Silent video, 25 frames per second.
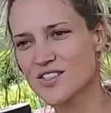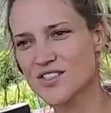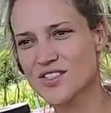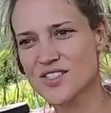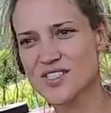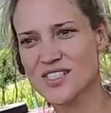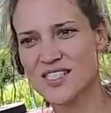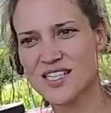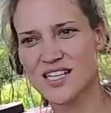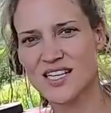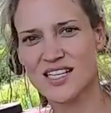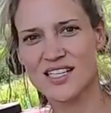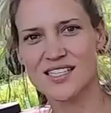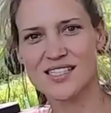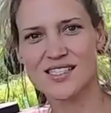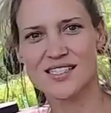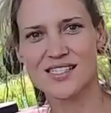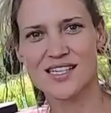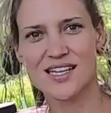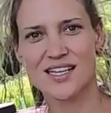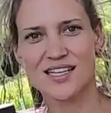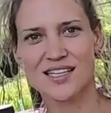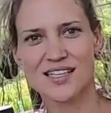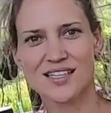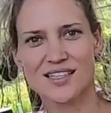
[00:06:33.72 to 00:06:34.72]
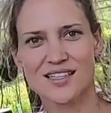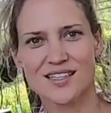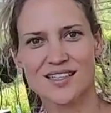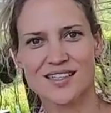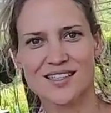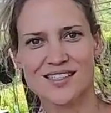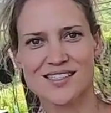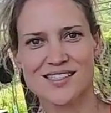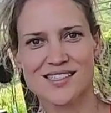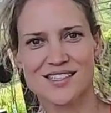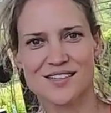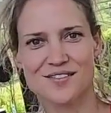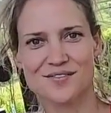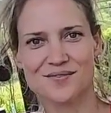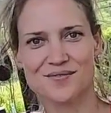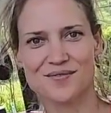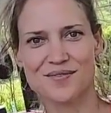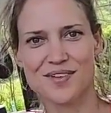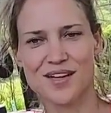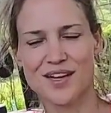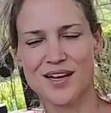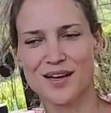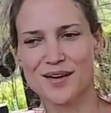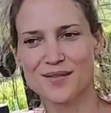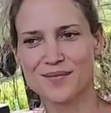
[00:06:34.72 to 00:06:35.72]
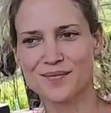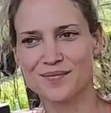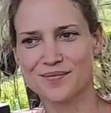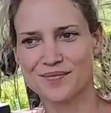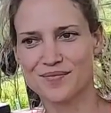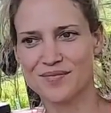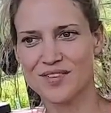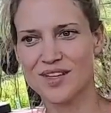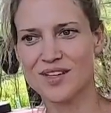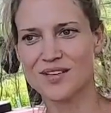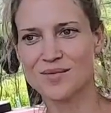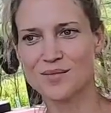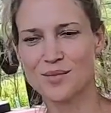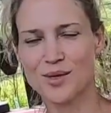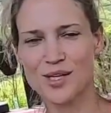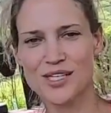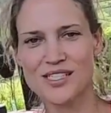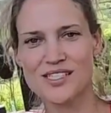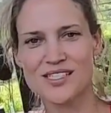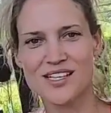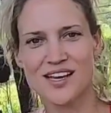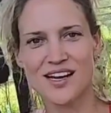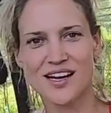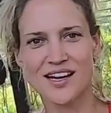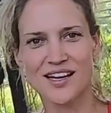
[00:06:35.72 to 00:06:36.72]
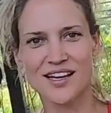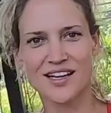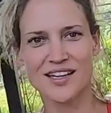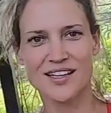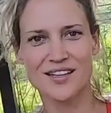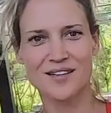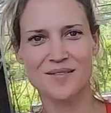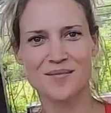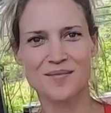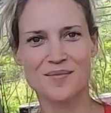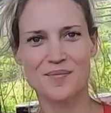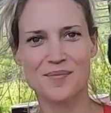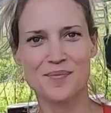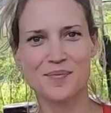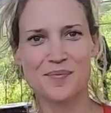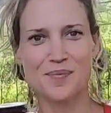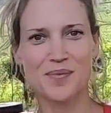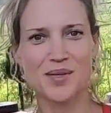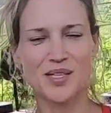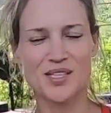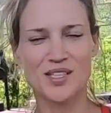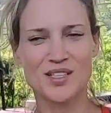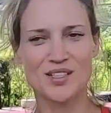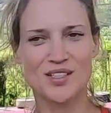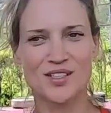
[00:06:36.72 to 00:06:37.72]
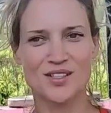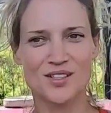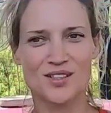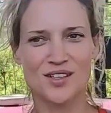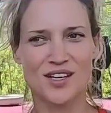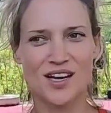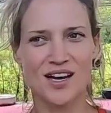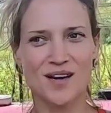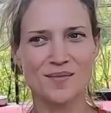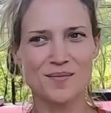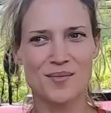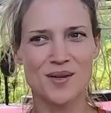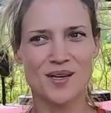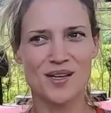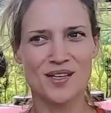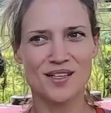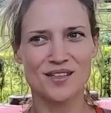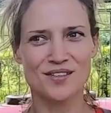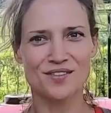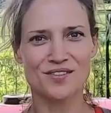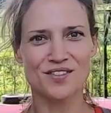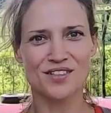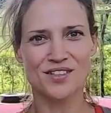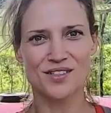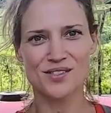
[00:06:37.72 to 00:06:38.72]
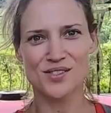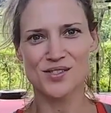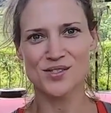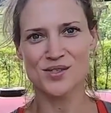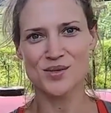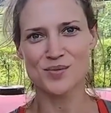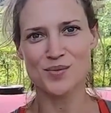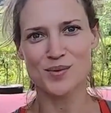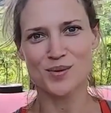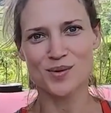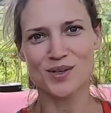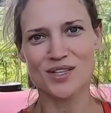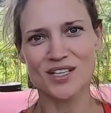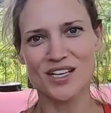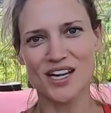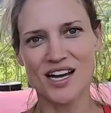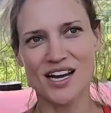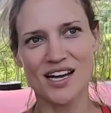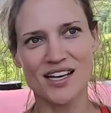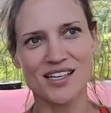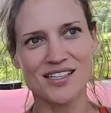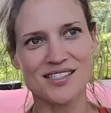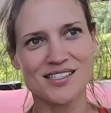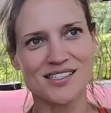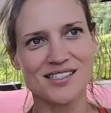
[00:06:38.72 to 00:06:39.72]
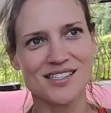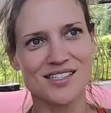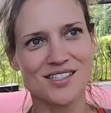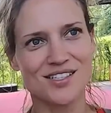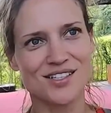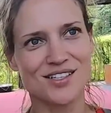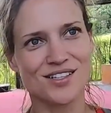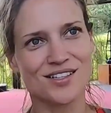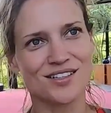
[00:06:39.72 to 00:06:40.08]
interesting. It's like it's a um, Muay Thai, but you come here and you feel super relaxed. Such